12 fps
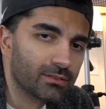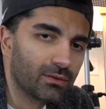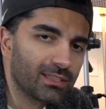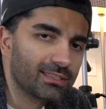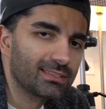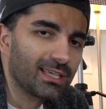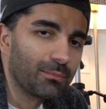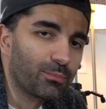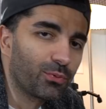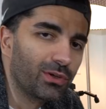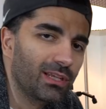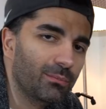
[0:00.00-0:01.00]
So this is a
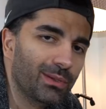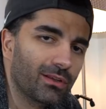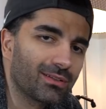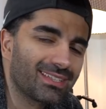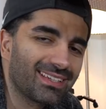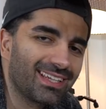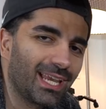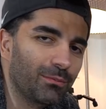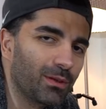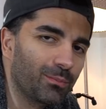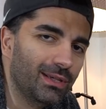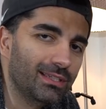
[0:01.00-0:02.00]
pre-built
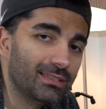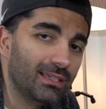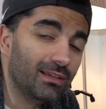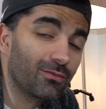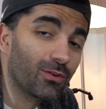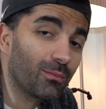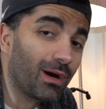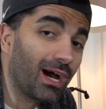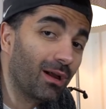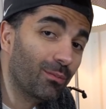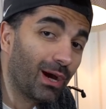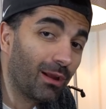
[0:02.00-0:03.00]
gaming PC from
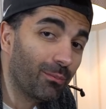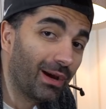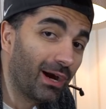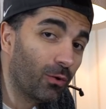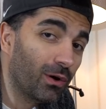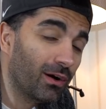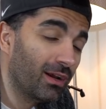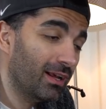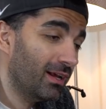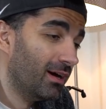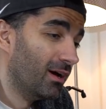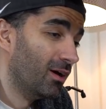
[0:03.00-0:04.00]
iBuyPower.
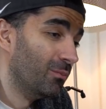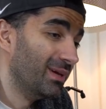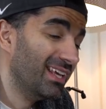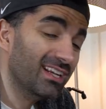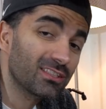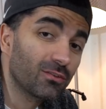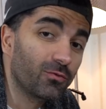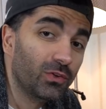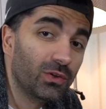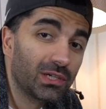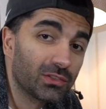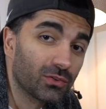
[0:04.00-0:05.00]
Um, it is a
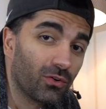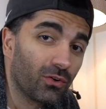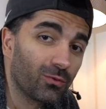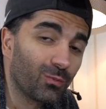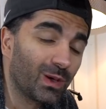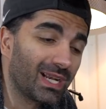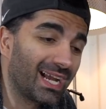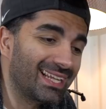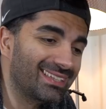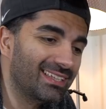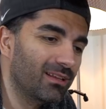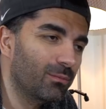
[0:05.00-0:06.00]
few years old, but
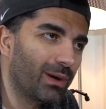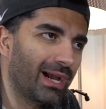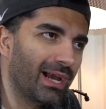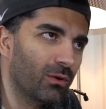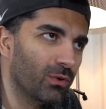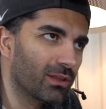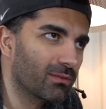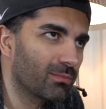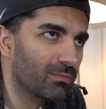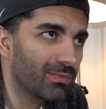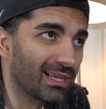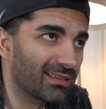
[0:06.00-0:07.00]
I did buy it with
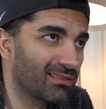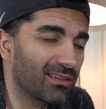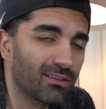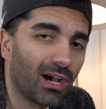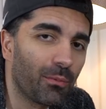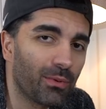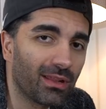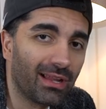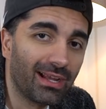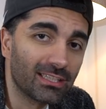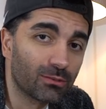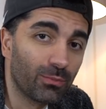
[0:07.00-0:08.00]
like the top of the
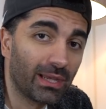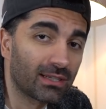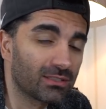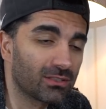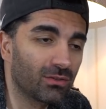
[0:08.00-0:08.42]
line specs.